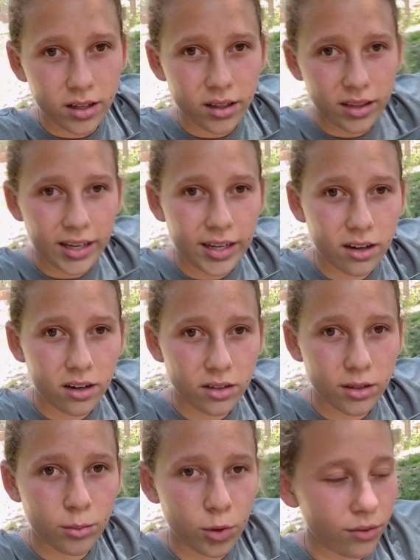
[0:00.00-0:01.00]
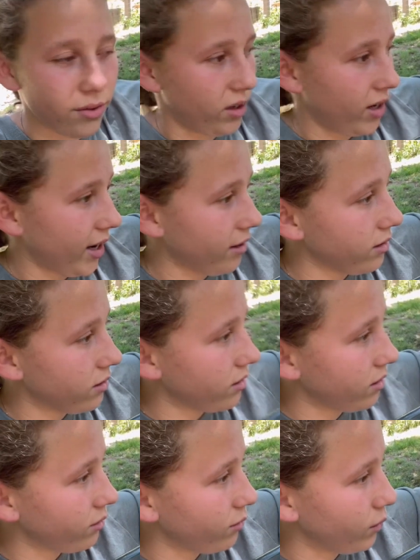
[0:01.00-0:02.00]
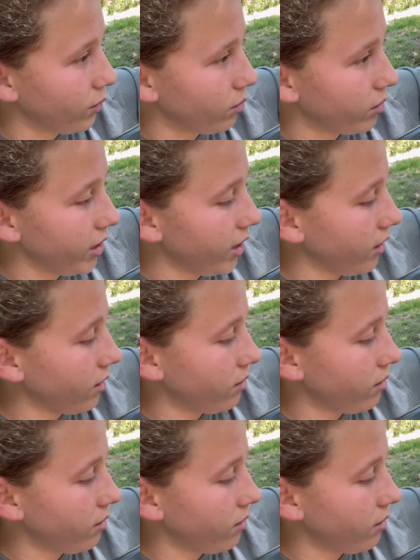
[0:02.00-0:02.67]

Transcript: they are a little more filled out for breeding.